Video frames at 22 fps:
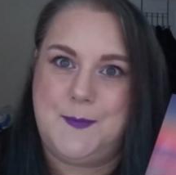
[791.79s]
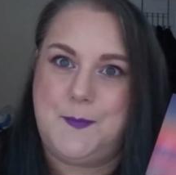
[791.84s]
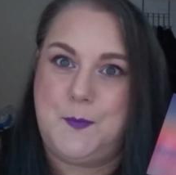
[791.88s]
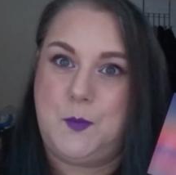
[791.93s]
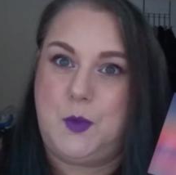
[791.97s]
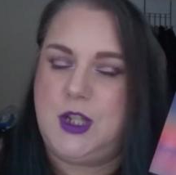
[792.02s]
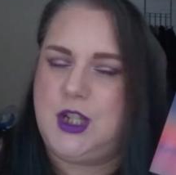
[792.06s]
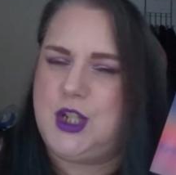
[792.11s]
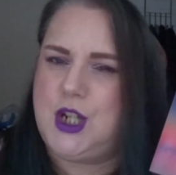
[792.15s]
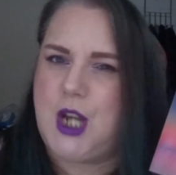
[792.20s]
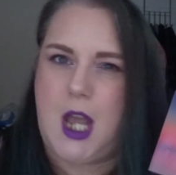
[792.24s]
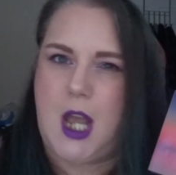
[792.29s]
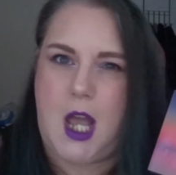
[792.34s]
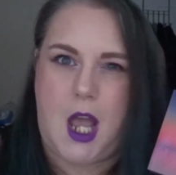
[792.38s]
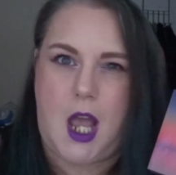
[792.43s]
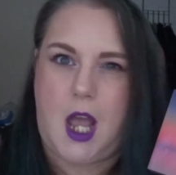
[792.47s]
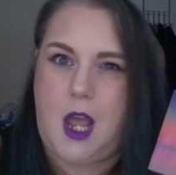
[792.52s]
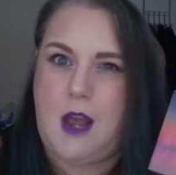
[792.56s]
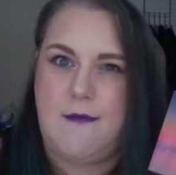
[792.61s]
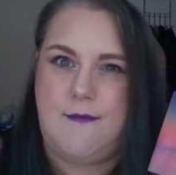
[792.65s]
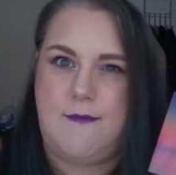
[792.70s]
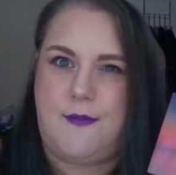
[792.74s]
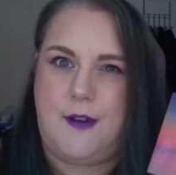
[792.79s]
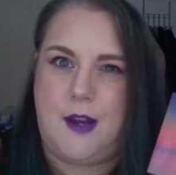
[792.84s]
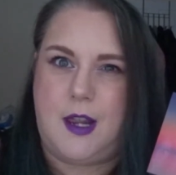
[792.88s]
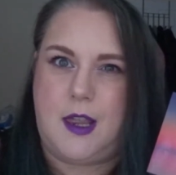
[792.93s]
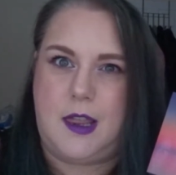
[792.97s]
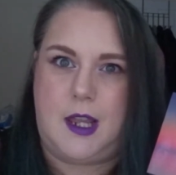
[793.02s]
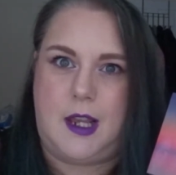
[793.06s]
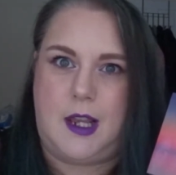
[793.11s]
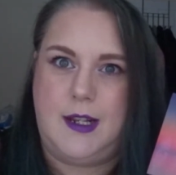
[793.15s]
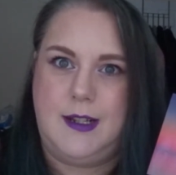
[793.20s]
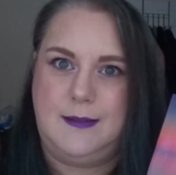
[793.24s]
We share
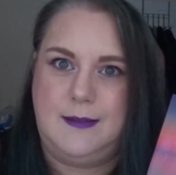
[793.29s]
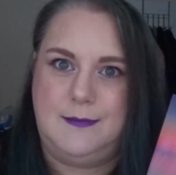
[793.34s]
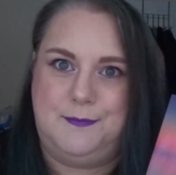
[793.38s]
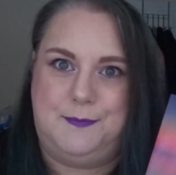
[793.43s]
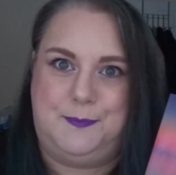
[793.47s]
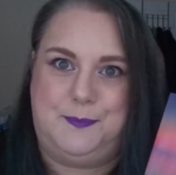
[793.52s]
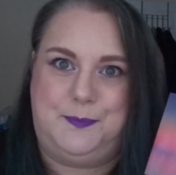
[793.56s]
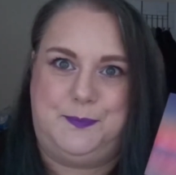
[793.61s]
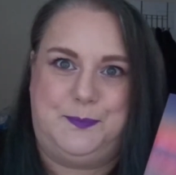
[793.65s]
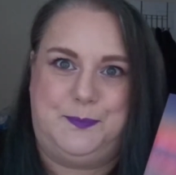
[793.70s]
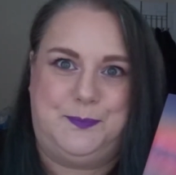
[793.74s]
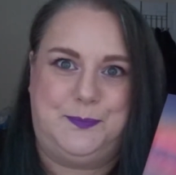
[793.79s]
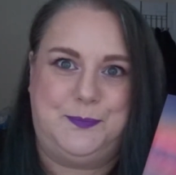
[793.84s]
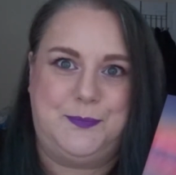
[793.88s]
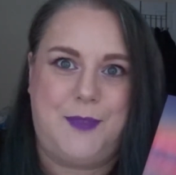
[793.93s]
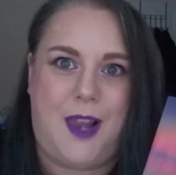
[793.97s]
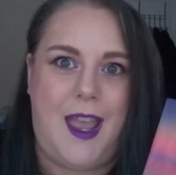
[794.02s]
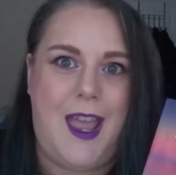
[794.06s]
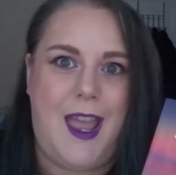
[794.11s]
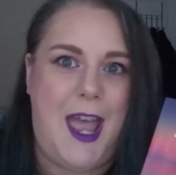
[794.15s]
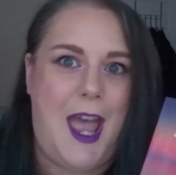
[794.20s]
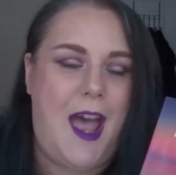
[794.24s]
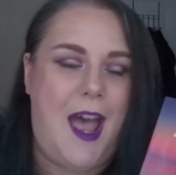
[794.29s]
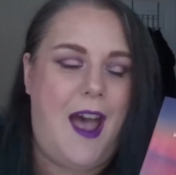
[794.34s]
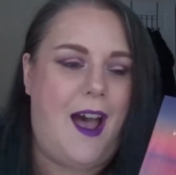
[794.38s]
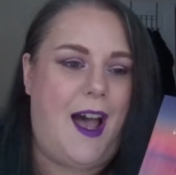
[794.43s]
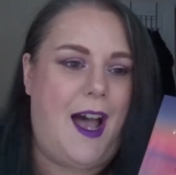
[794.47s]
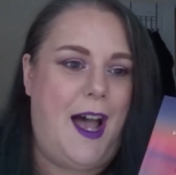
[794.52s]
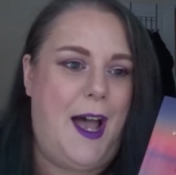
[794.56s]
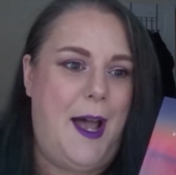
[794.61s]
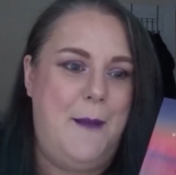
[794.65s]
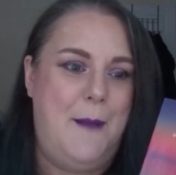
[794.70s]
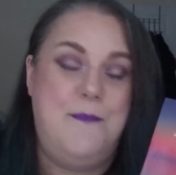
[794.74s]
everything.
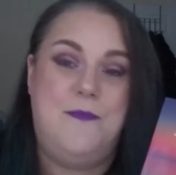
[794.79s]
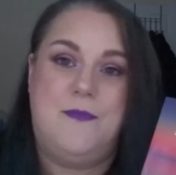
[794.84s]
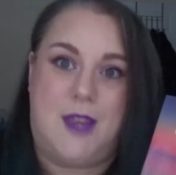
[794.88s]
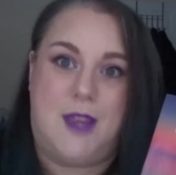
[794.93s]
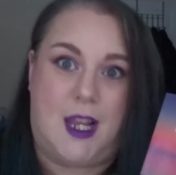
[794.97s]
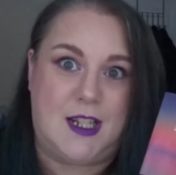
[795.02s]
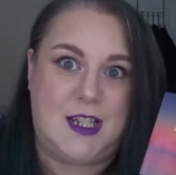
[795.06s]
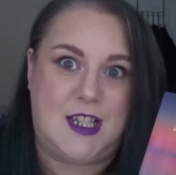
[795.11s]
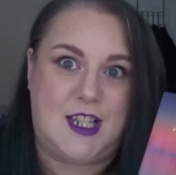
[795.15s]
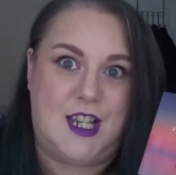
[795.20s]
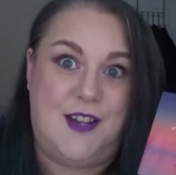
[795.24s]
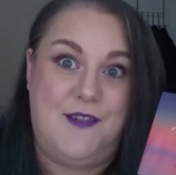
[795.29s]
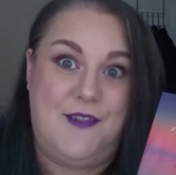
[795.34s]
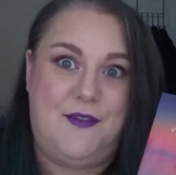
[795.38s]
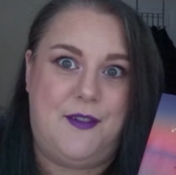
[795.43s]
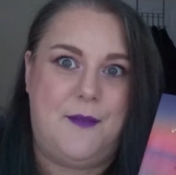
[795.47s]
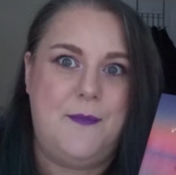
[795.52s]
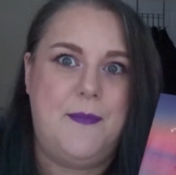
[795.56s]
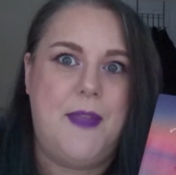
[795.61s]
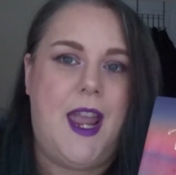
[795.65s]
Um, thanks love.